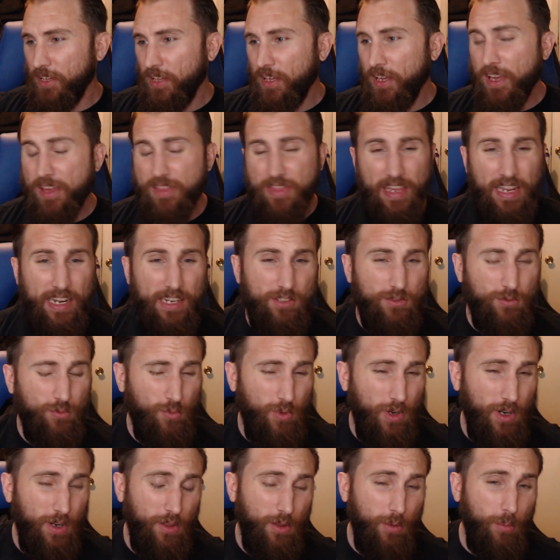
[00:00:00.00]
I think it's
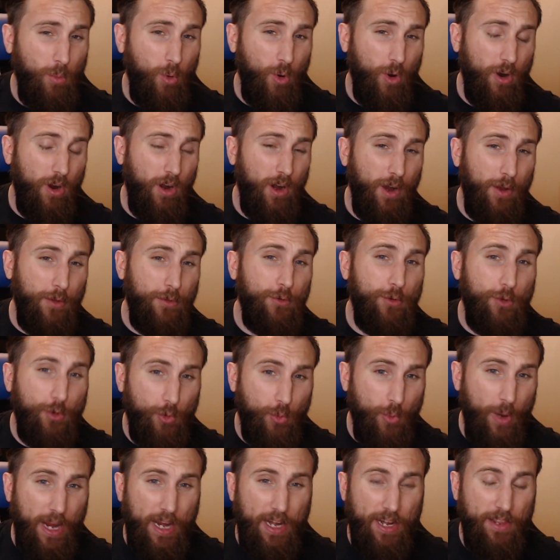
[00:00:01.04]
one of the more
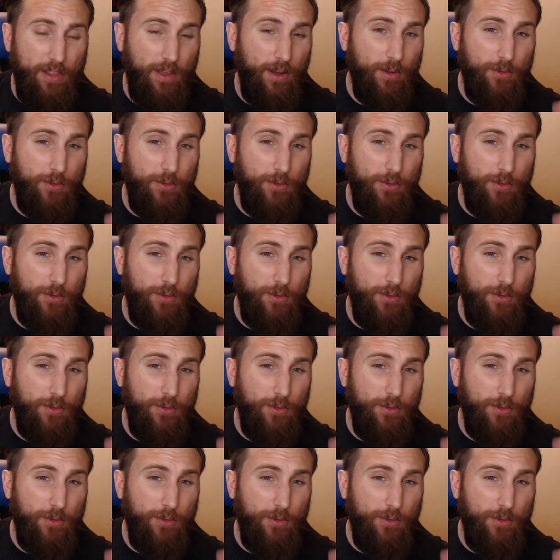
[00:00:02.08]
underrated,